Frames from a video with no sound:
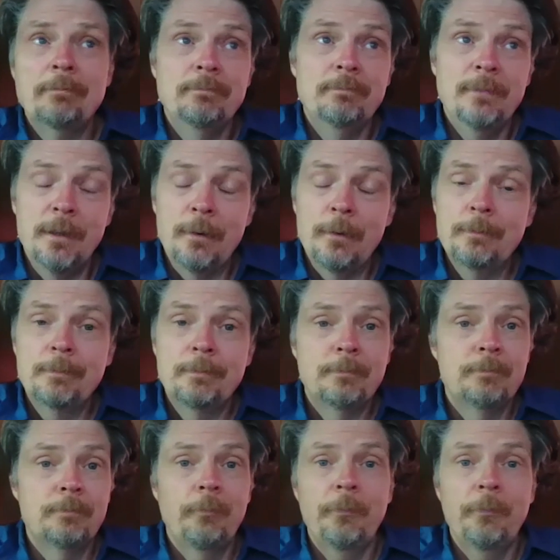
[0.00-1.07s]
you know
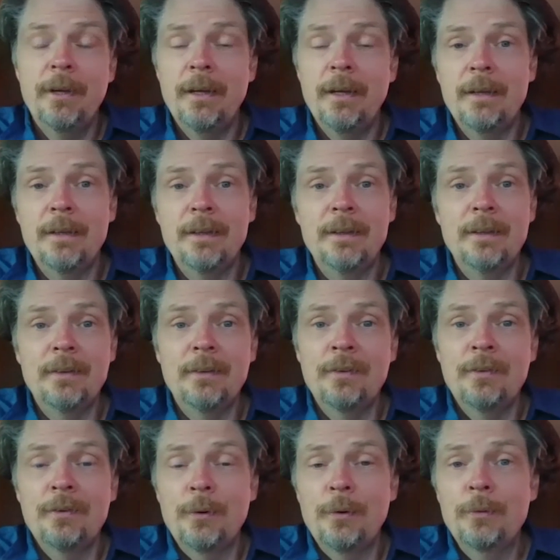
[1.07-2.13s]
yeah, and yeah.
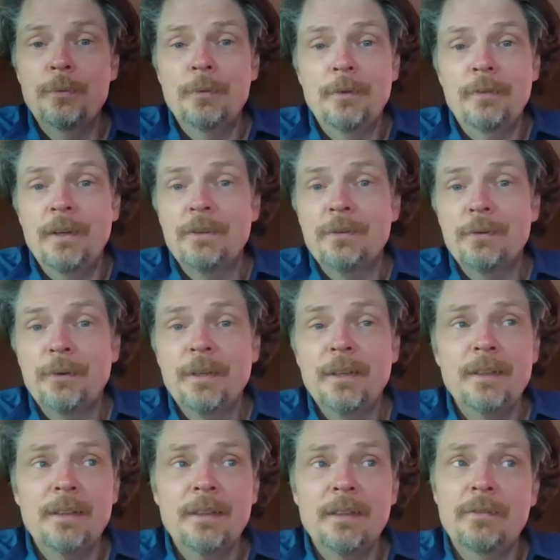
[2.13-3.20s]
so
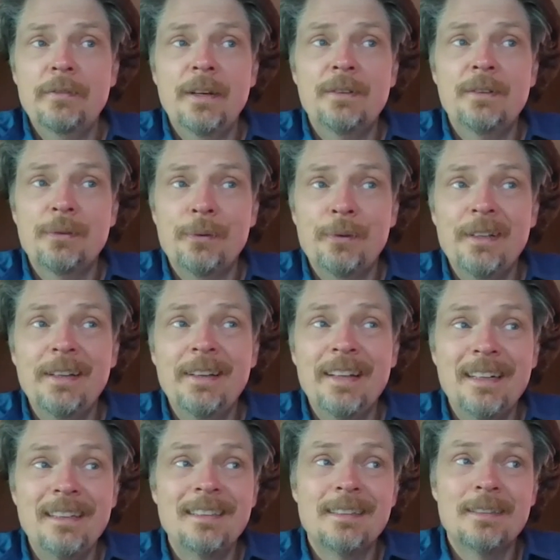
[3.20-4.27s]
eventually, eventually
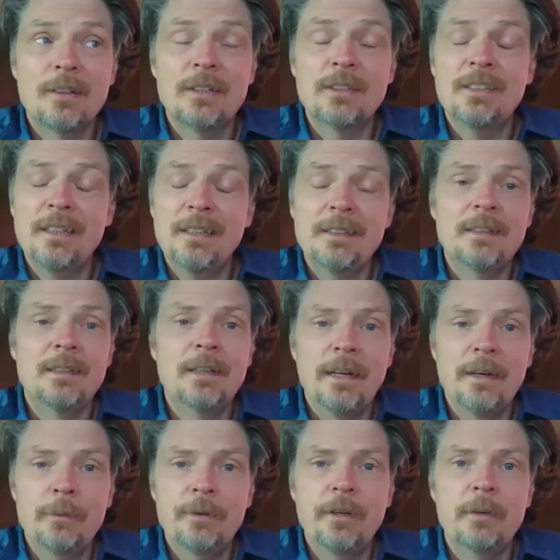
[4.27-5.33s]
they start changing
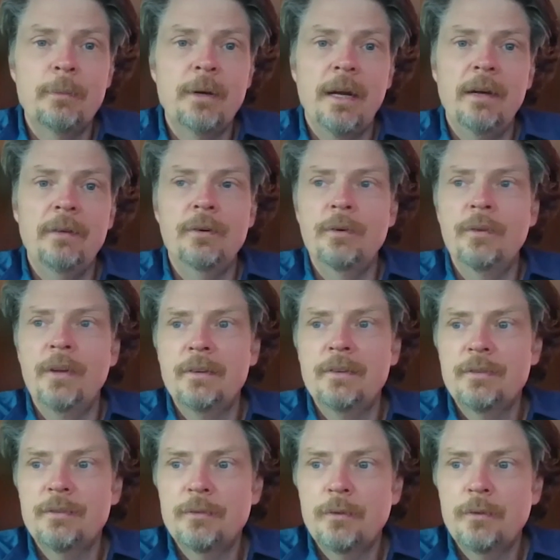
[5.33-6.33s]
the, their behavior. That's